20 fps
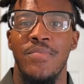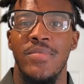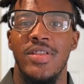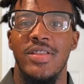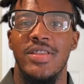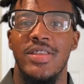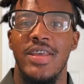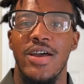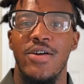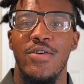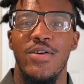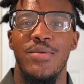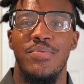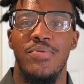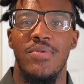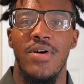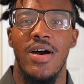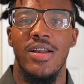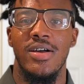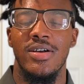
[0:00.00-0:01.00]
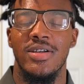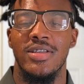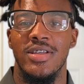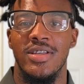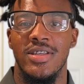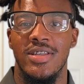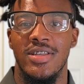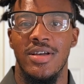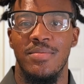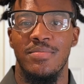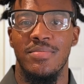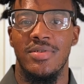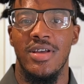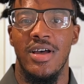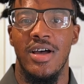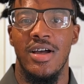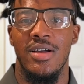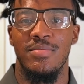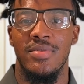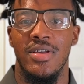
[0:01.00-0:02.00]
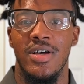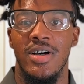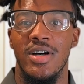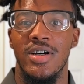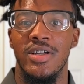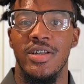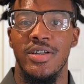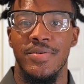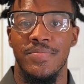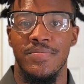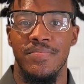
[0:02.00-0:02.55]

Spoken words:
dairy products, and sometimes honey.